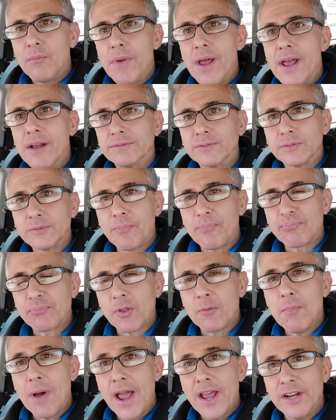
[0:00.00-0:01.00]
Man,
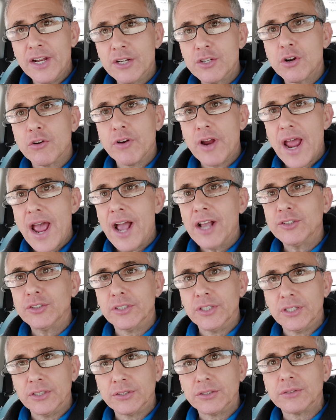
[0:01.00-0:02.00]
my initial
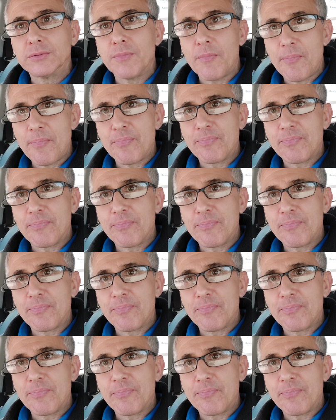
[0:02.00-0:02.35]
reaction is,